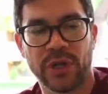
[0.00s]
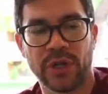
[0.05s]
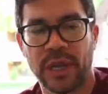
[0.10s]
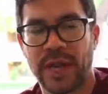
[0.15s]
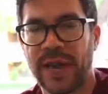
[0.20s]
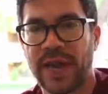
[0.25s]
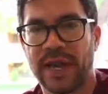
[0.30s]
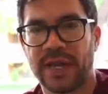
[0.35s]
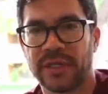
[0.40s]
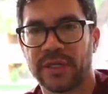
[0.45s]

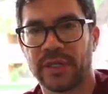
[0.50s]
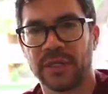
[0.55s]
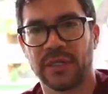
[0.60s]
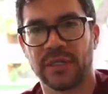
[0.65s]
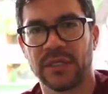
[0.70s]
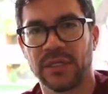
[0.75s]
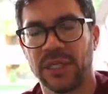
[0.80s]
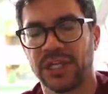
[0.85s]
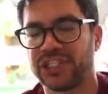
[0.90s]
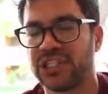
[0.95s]
Nah,
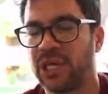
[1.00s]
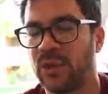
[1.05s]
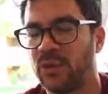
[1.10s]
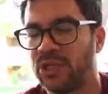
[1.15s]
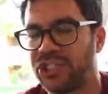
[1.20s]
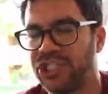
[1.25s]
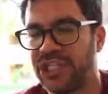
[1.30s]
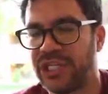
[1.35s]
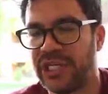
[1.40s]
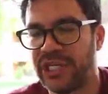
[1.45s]
that's not
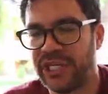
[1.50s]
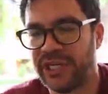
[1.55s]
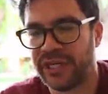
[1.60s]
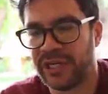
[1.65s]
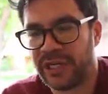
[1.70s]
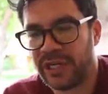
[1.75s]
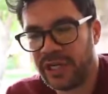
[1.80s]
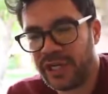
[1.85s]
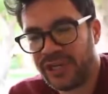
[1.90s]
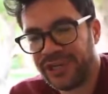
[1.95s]
what she
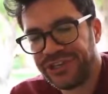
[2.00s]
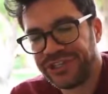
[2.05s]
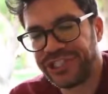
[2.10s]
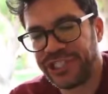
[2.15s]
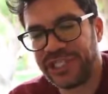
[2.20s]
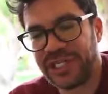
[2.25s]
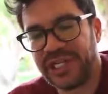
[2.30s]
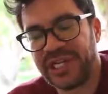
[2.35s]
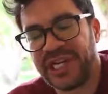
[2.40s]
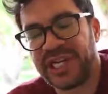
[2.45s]
needed.
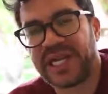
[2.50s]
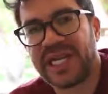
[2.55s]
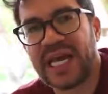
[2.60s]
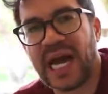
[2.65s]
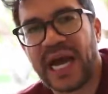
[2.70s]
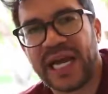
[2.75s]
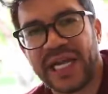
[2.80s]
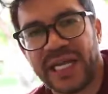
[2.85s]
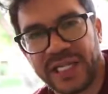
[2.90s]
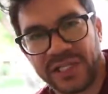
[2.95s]
She needed
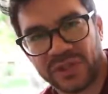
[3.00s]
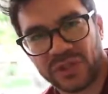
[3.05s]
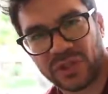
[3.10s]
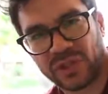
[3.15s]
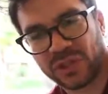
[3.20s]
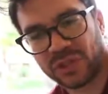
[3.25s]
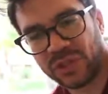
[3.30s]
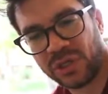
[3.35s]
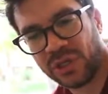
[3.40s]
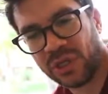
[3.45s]

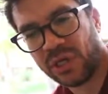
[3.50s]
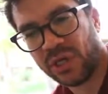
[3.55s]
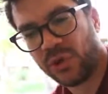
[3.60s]
guidance.